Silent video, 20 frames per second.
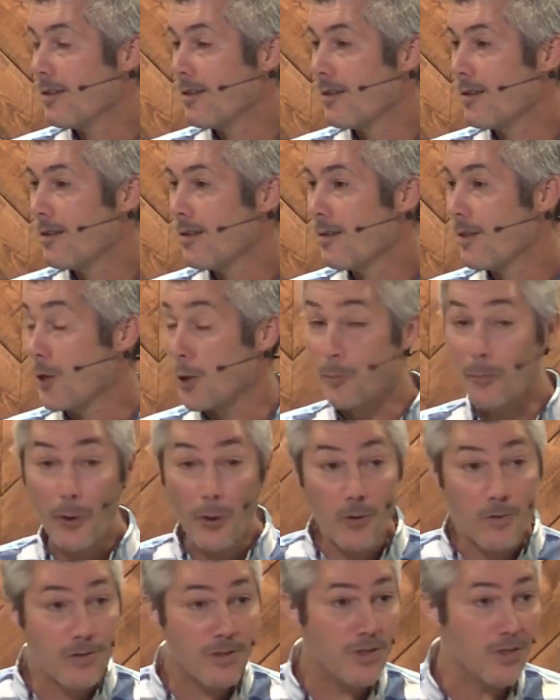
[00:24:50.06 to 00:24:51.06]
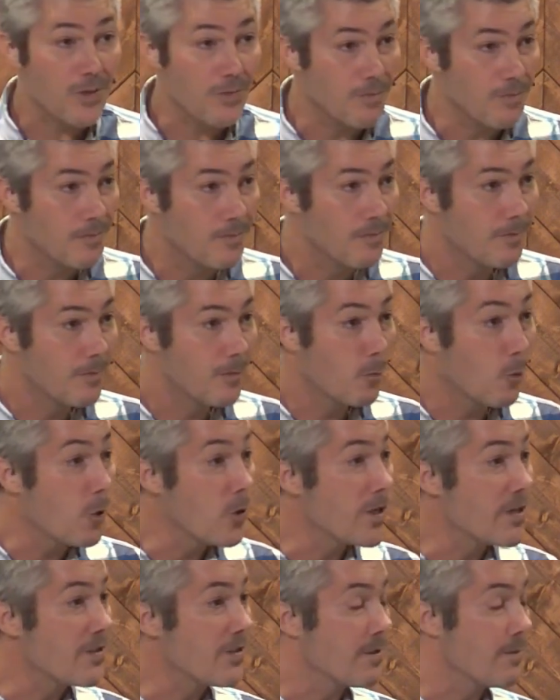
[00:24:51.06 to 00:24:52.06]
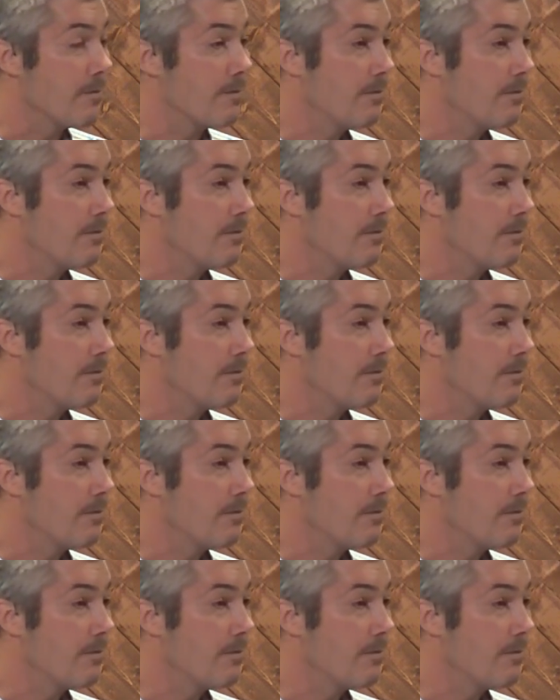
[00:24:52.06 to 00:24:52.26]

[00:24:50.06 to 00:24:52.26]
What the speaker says: that are burdensome, worrisome.